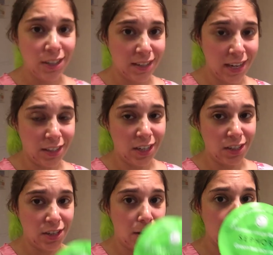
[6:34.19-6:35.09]
I decided to
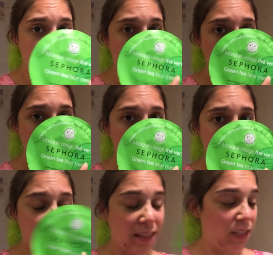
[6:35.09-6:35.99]
change it up. I'm going
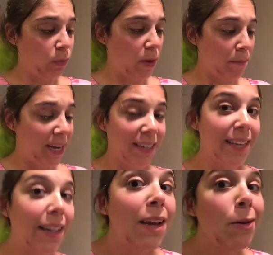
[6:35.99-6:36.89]
with this one because,
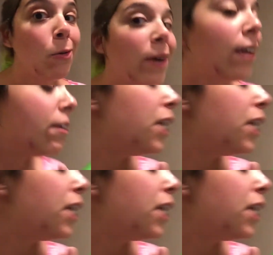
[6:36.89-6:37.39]
hello, I have a